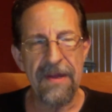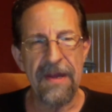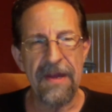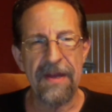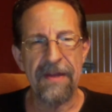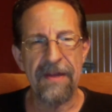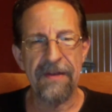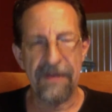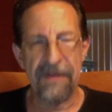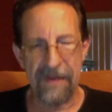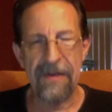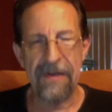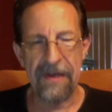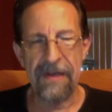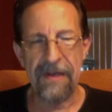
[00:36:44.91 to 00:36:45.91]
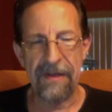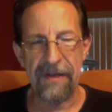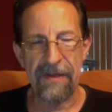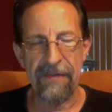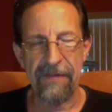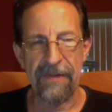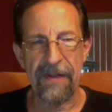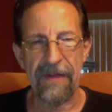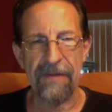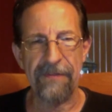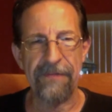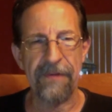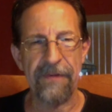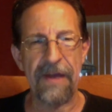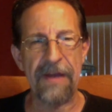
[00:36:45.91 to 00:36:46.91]
and I have a lot
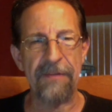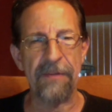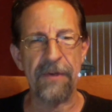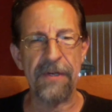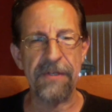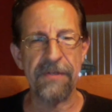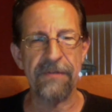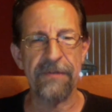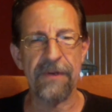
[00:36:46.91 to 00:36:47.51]
of admiration